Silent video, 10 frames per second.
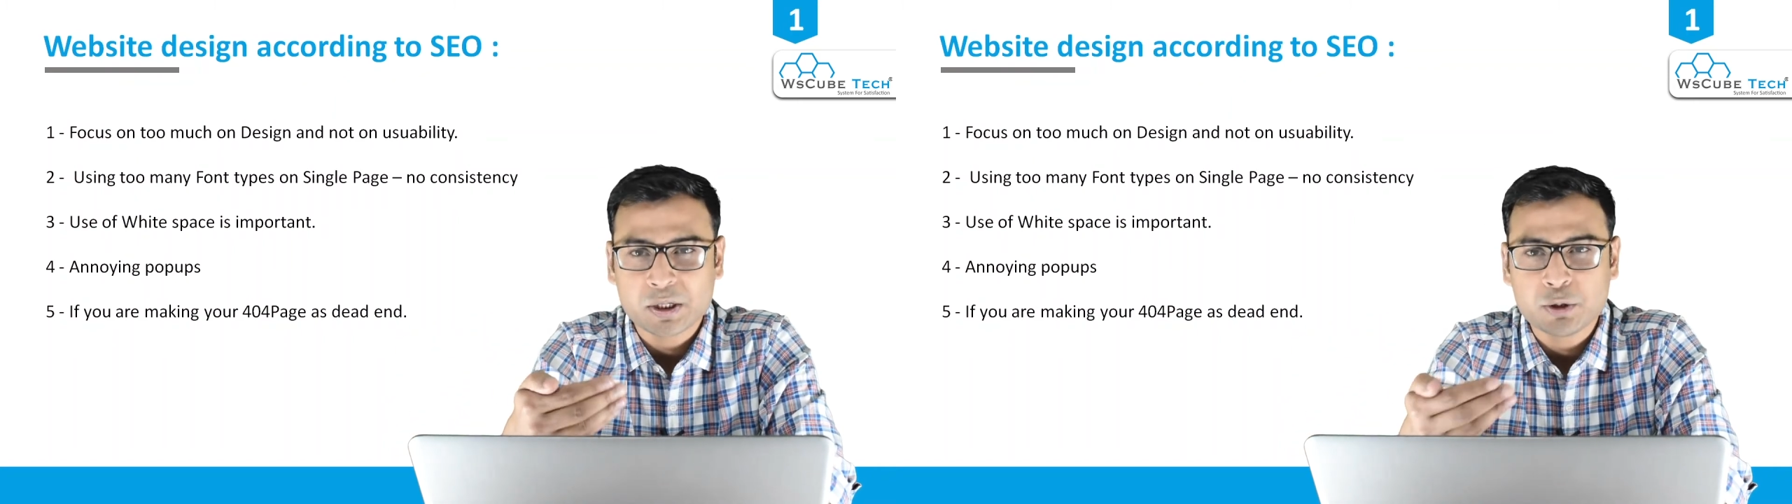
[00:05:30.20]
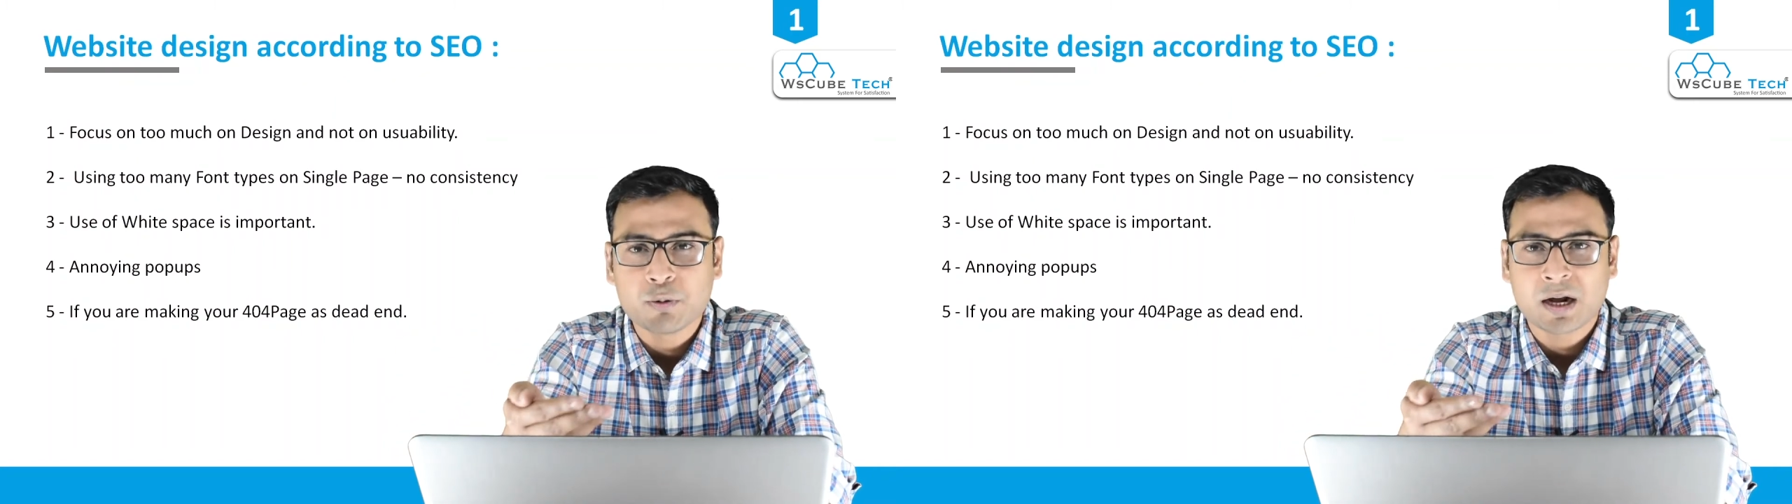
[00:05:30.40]

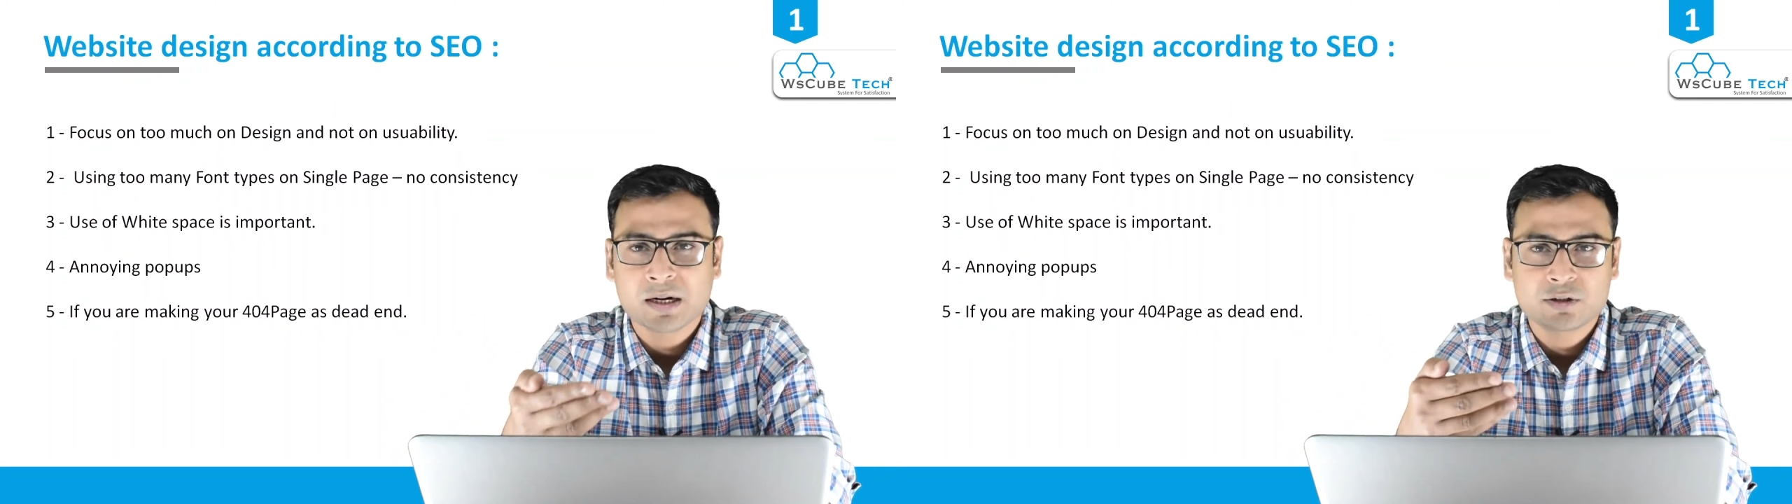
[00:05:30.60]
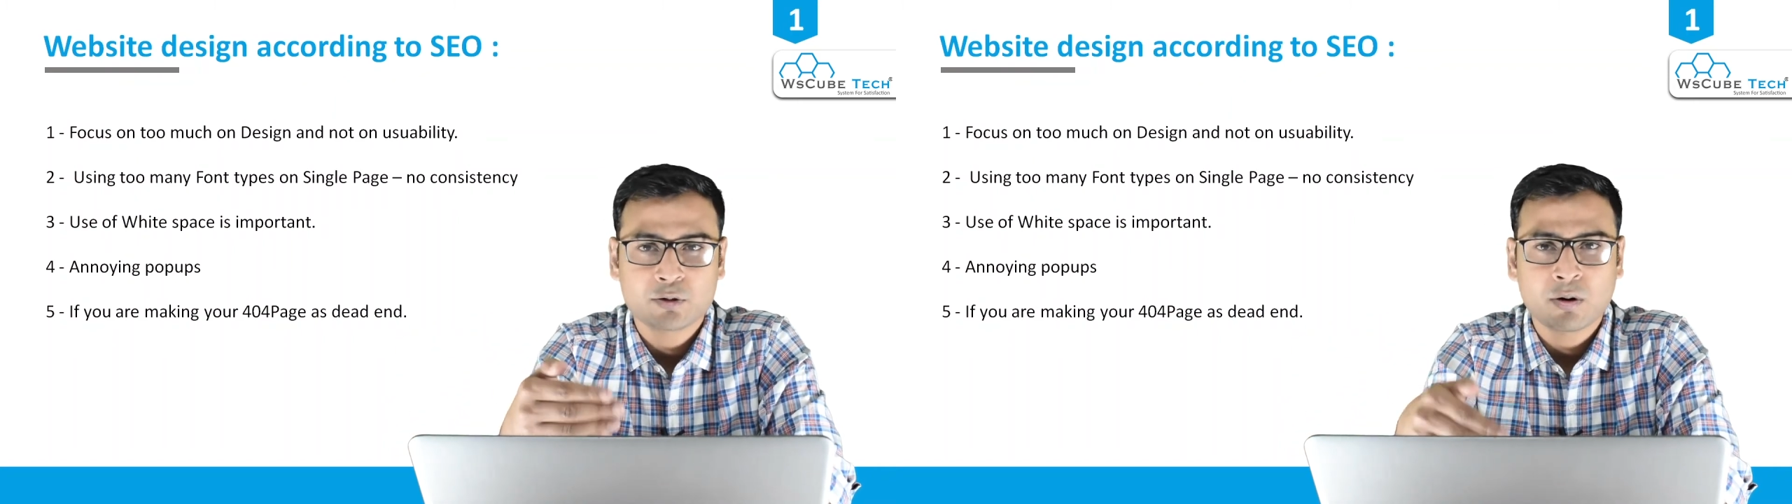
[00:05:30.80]

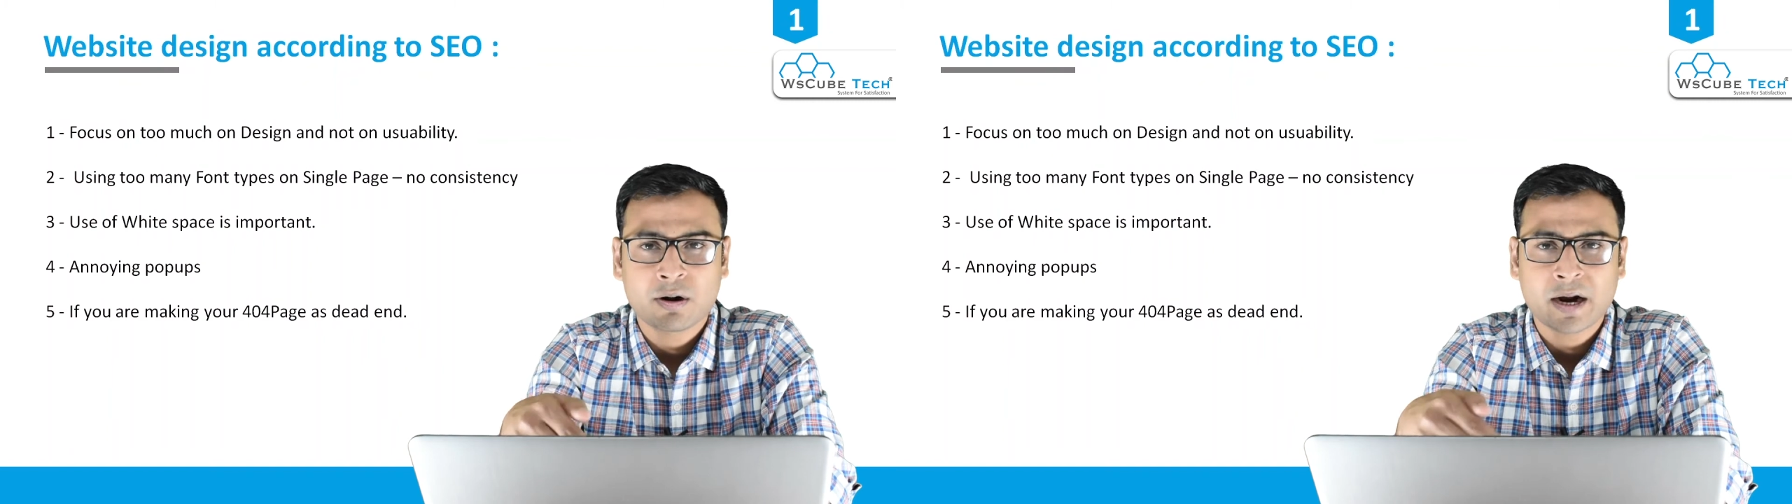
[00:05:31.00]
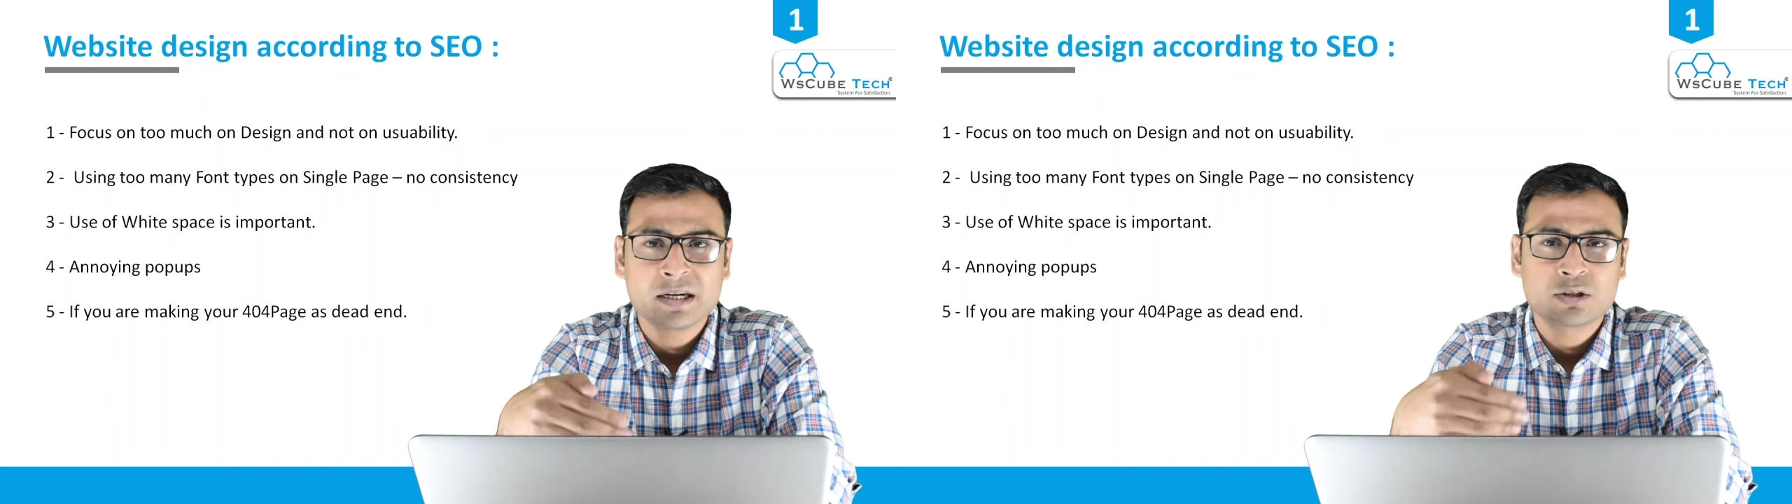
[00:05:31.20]
URLs, right?